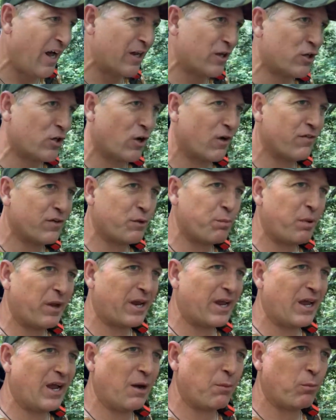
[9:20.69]
sure if it's
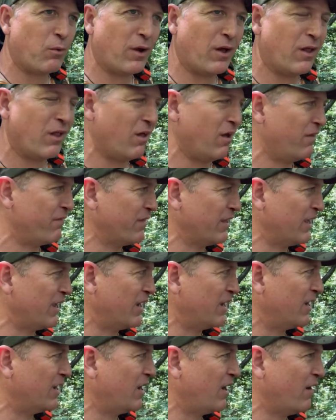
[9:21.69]
picking up well on the
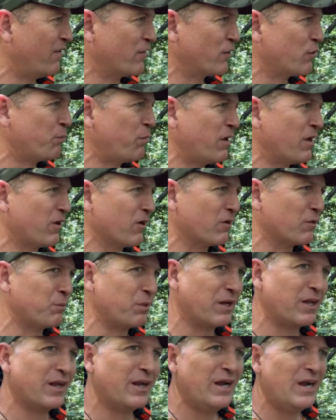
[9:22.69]
uh, on the speakers,
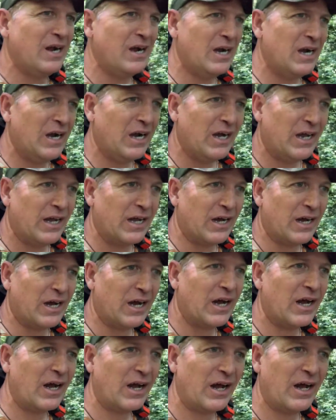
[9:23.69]
but uh,
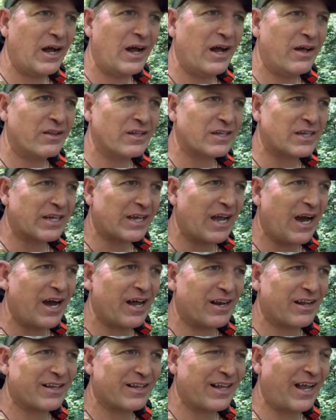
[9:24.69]
the
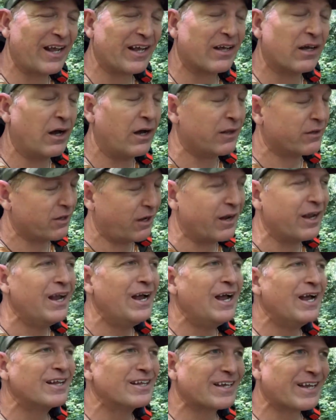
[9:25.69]
cicada, say, uh, sorry,
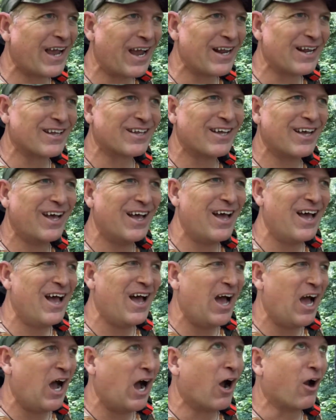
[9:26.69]
cicadas
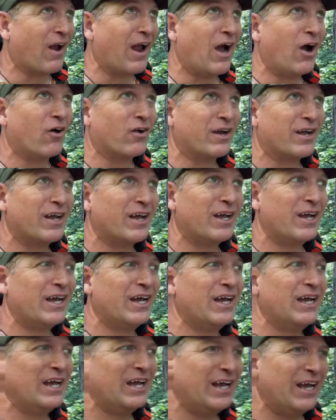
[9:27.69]
are out
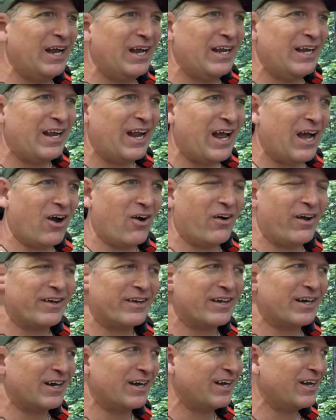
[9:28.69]
now, and
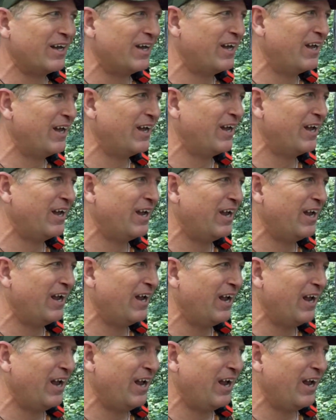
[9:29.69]
uh,
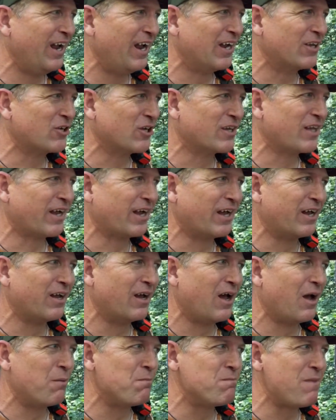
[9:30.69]
it's just like a,
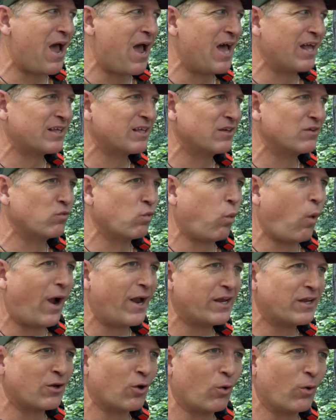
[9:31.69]
a massive white
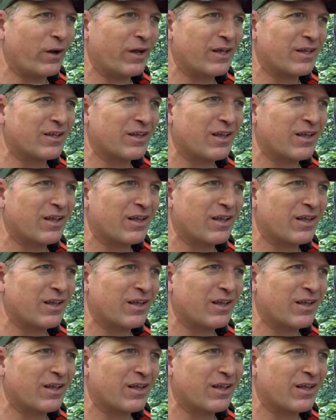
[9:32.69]
noise